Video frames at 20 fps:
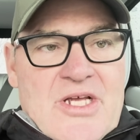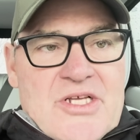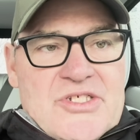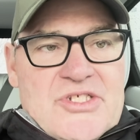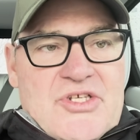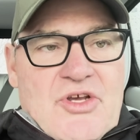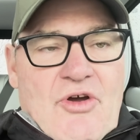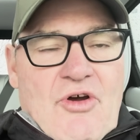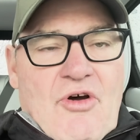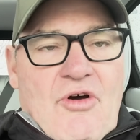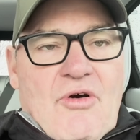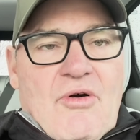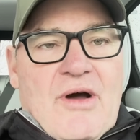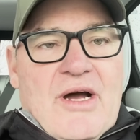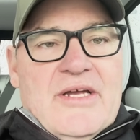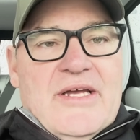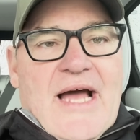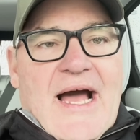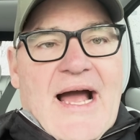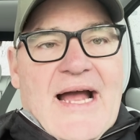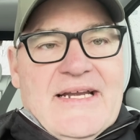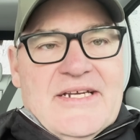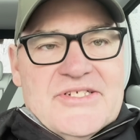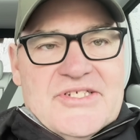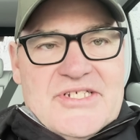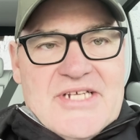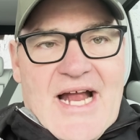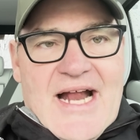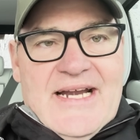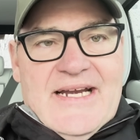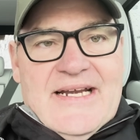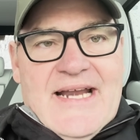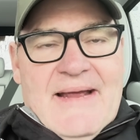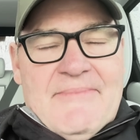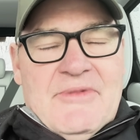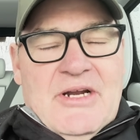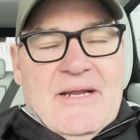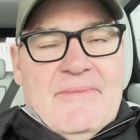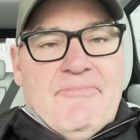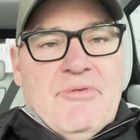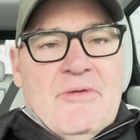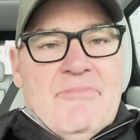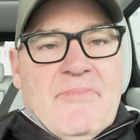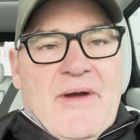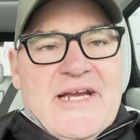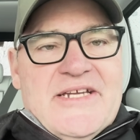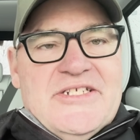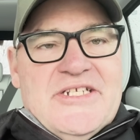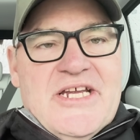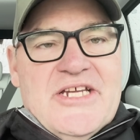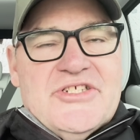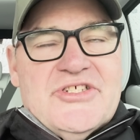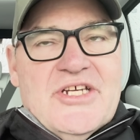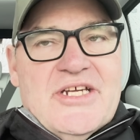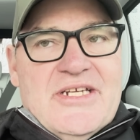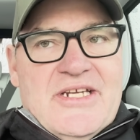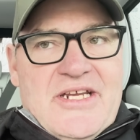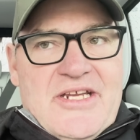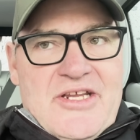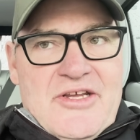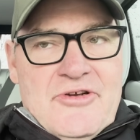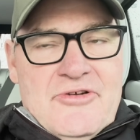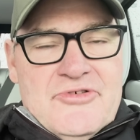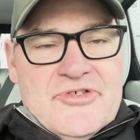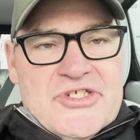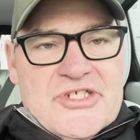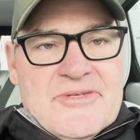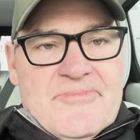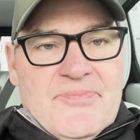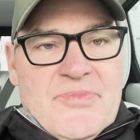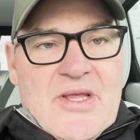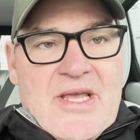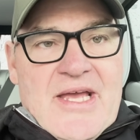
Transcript: So I decided I'm going to put my teaching to use.